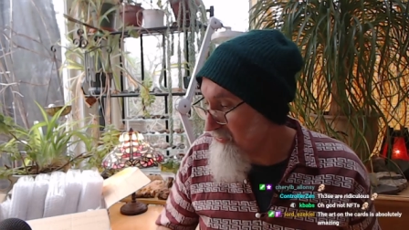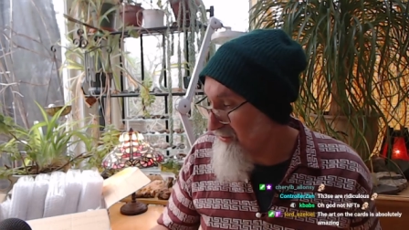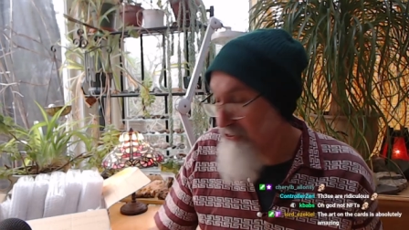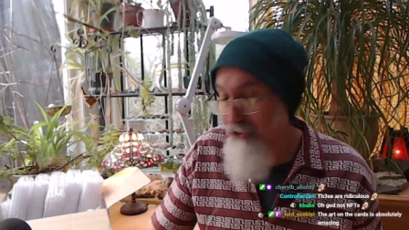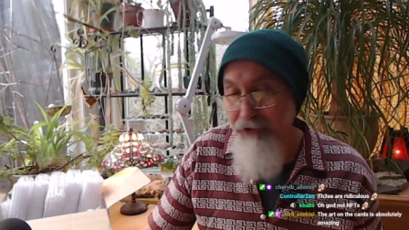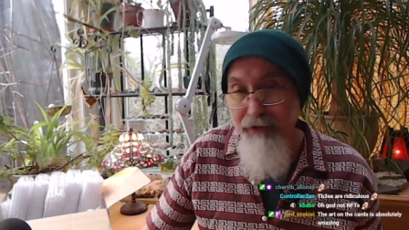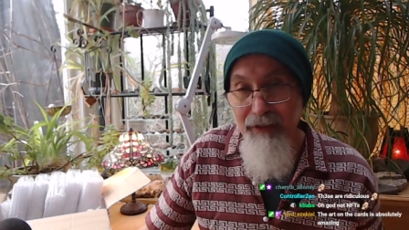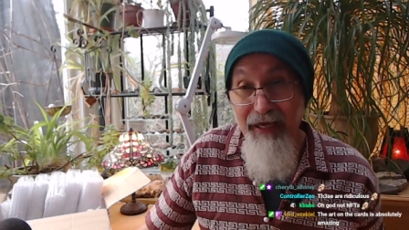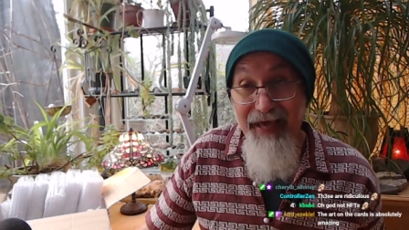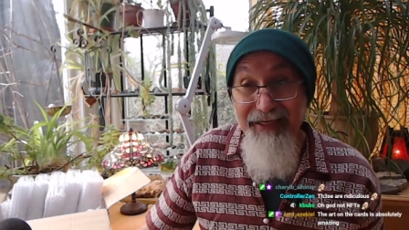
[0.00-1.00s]
each,
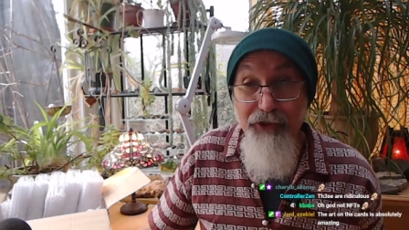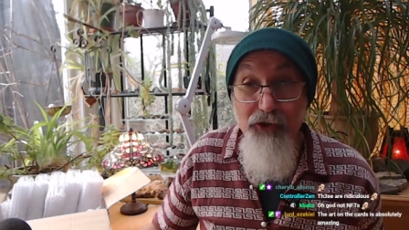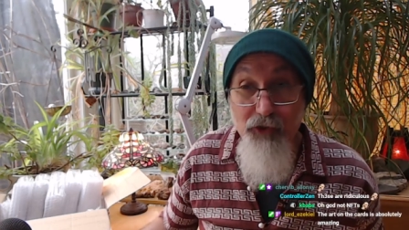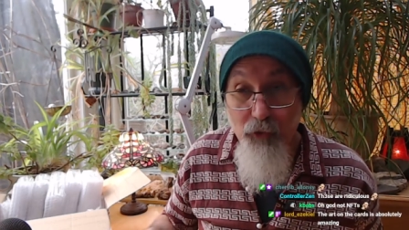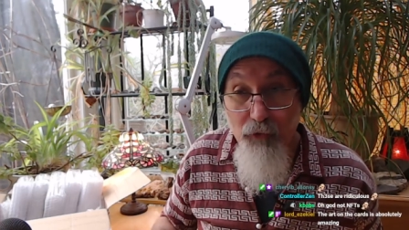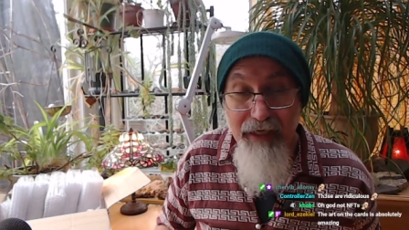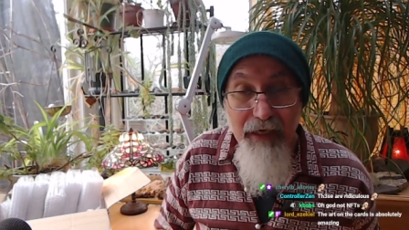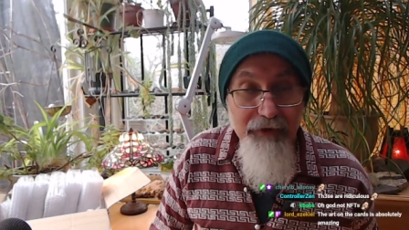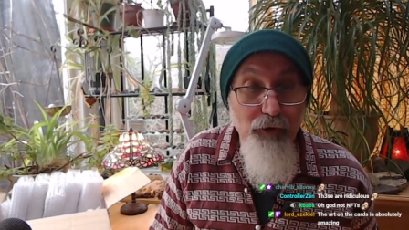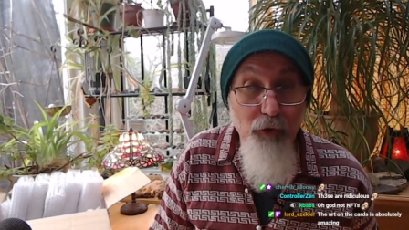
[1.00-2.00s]
and he sold
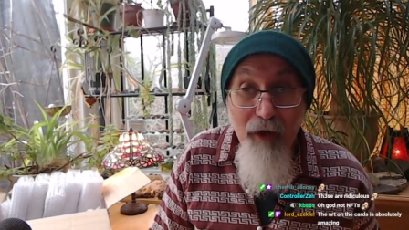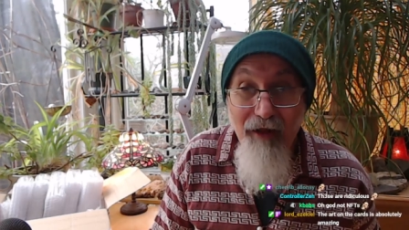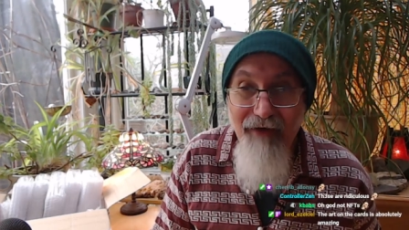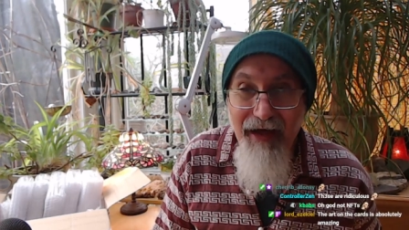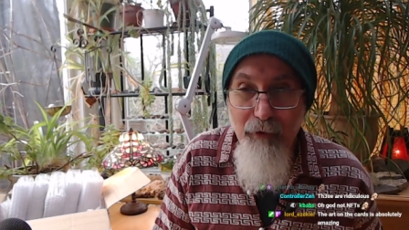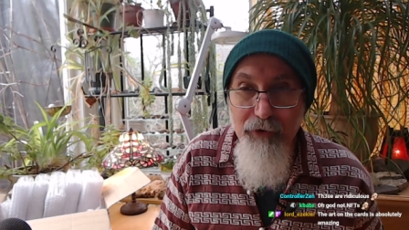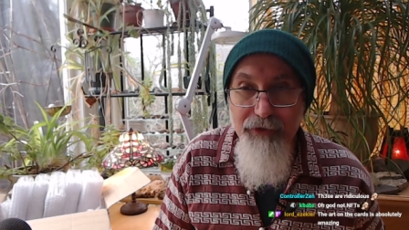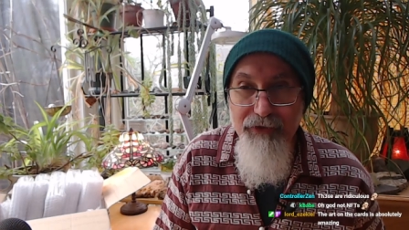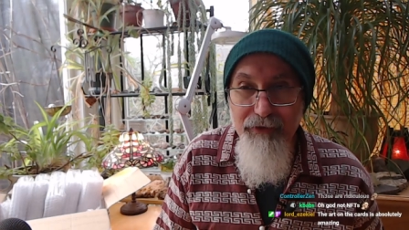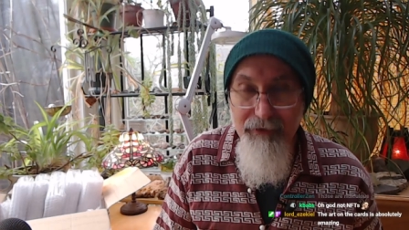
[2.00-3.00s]
out in 12 hours.